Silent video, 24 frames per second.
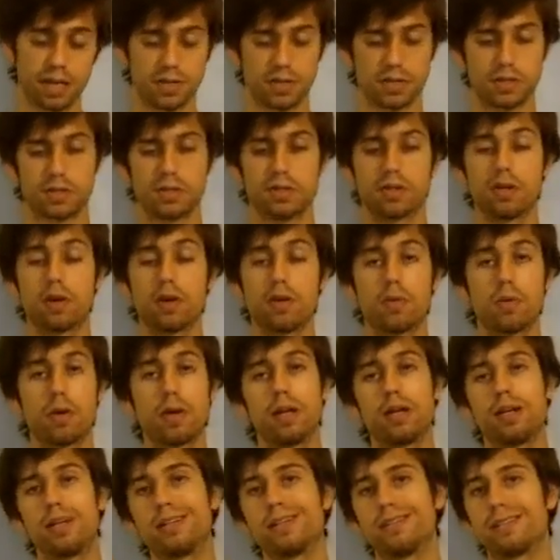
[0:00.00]
and just go
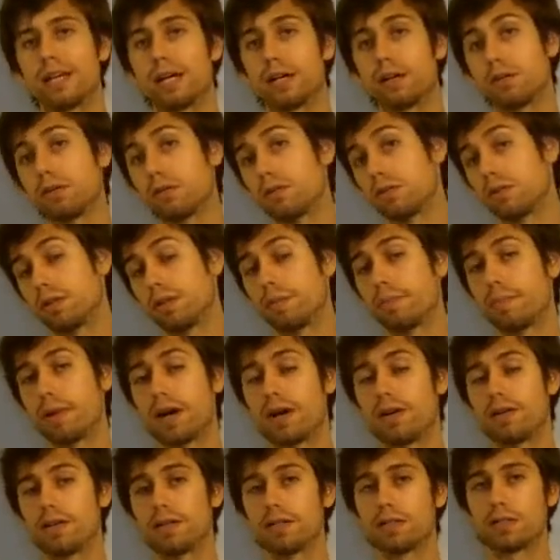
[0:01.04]
in and intelligently
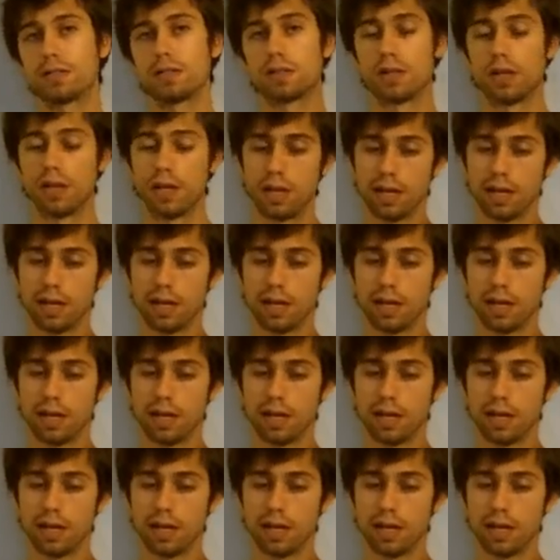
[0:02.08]
balance